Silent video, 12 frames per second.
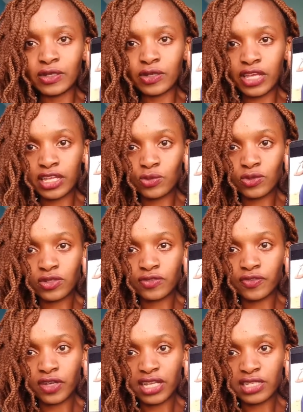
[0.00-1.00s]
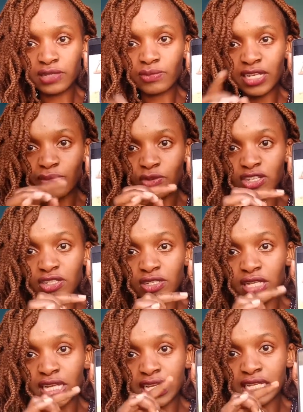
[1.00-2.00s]
Okay, it won't focus, but I'm going
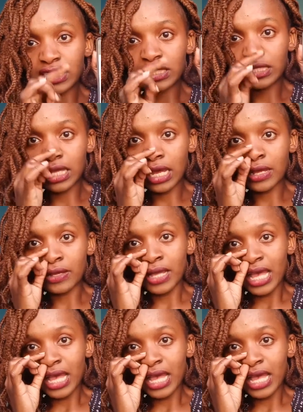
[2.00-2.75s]
to link it there.